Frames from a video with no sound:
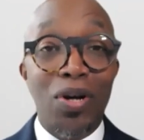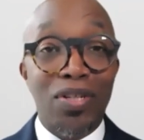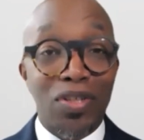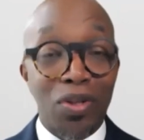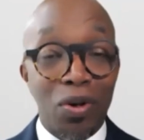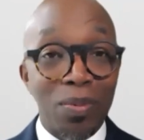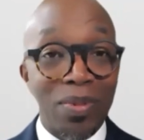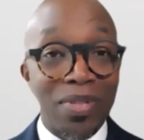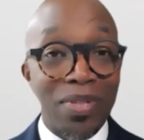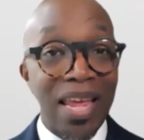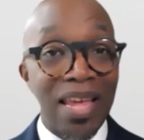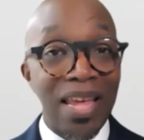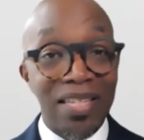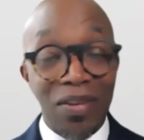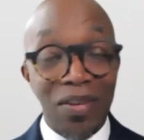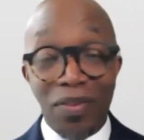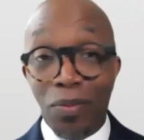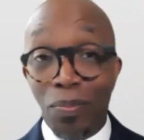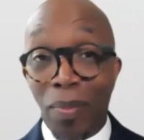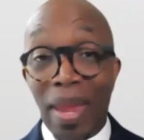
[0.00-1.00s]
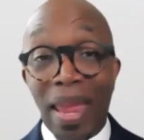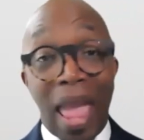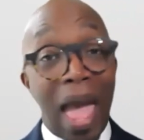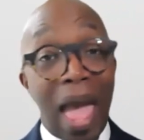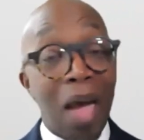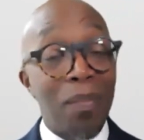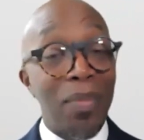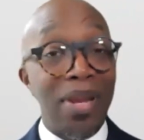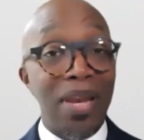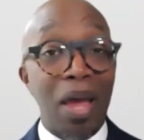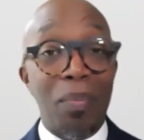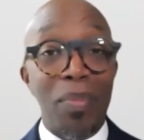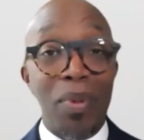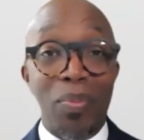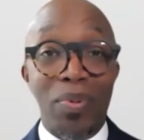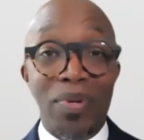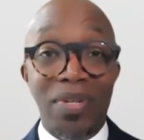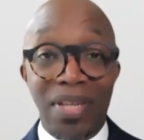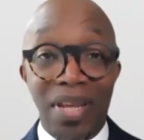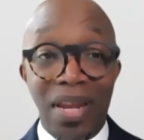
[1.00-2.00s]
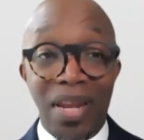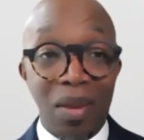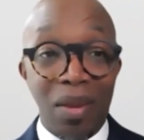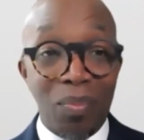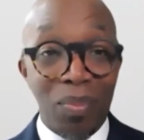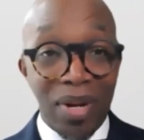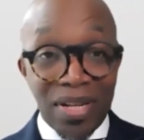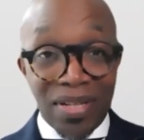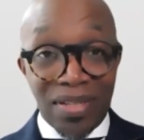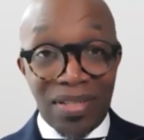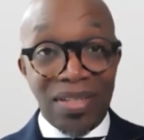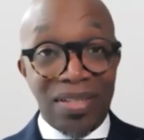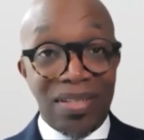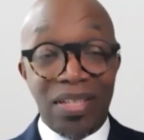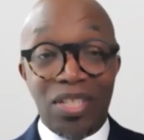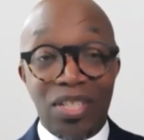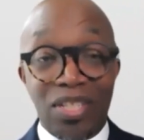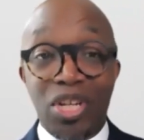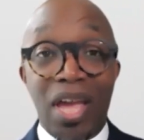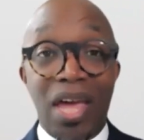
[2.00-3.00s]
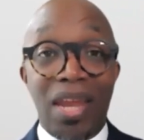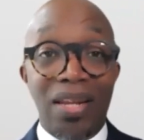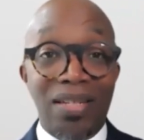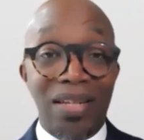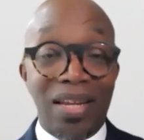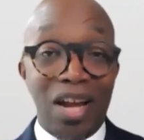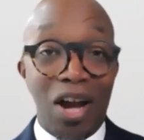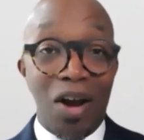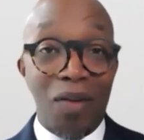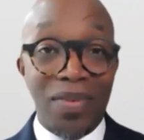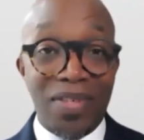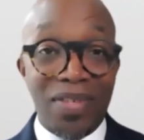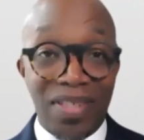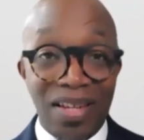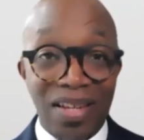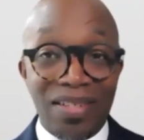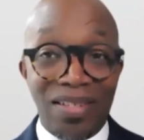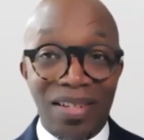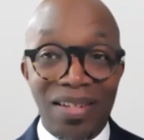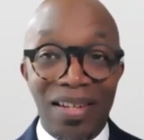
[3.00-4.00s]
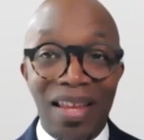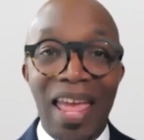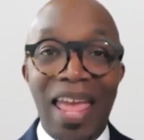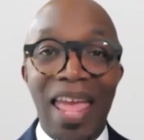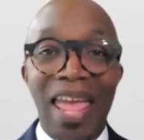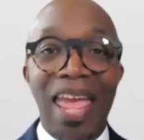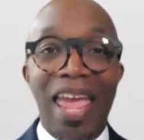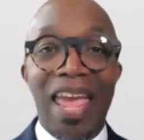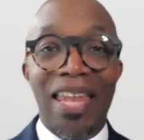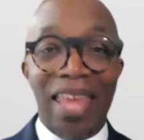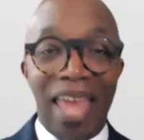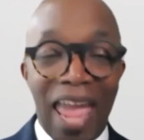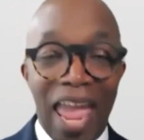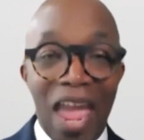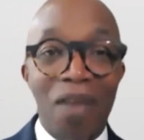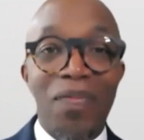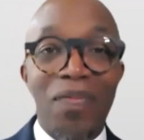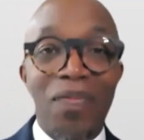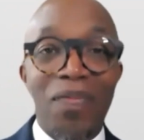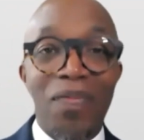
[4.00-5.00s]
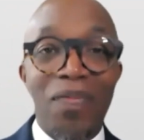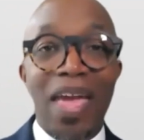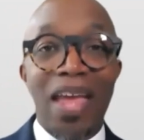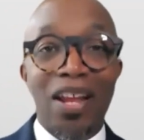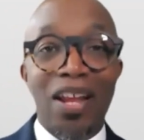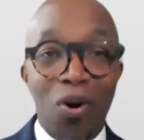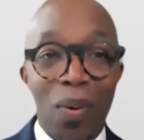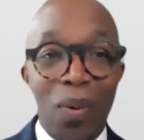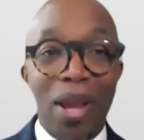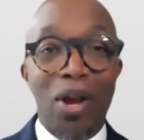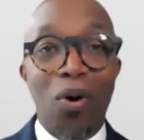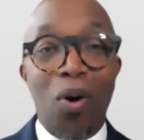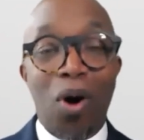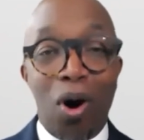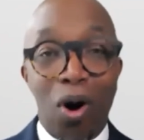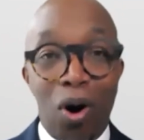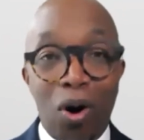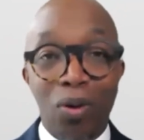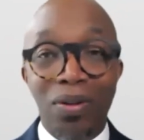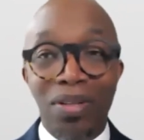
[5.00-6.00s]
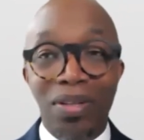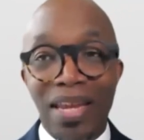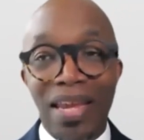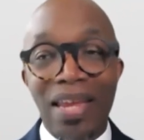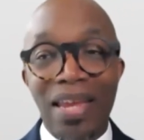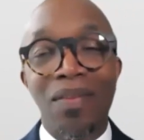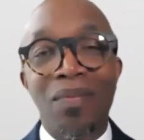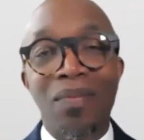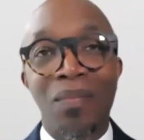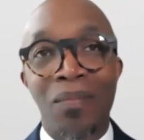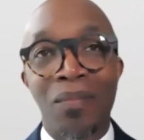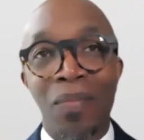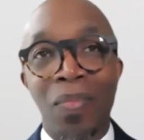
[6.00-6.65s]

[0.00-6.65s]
circumstance. I may not be presenting, but it's just a challenging conversation. And to have that going on all day